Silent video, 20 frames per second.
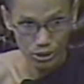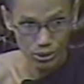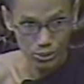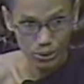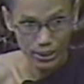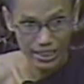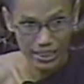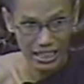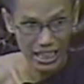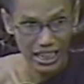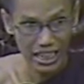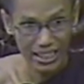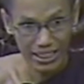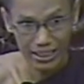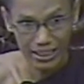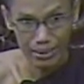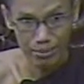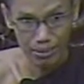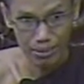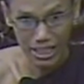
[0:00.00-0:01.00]
are doing,
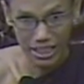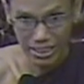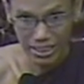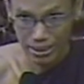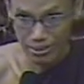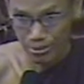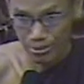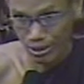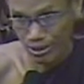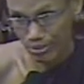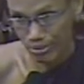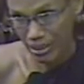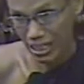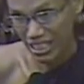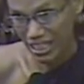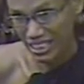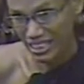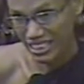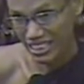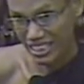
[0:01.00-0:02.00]
earning money
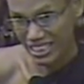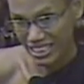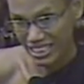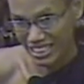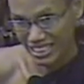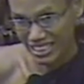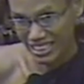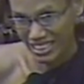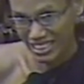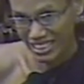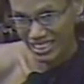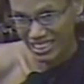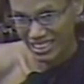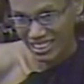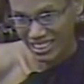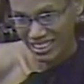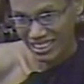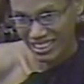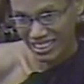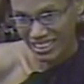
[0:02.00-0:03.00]
properly.
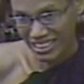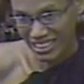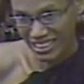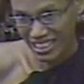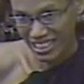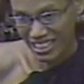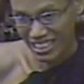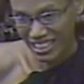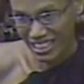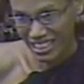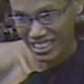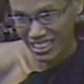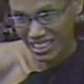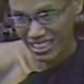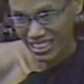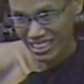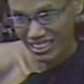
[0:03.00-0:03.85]
Uh,